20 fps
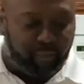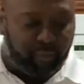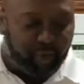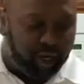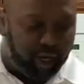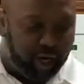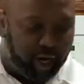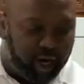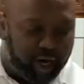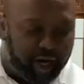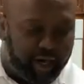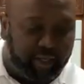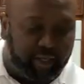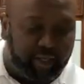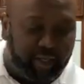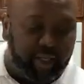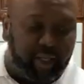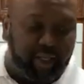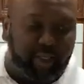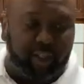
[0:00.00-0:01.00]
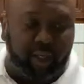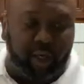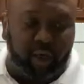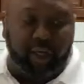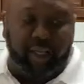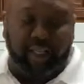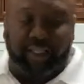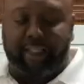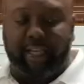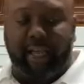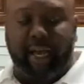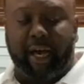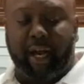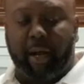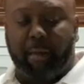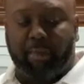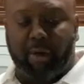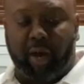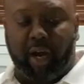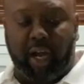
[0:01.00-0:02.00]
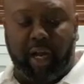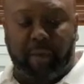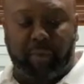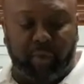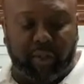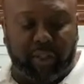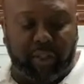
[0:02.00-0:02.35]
All right. So inside our brine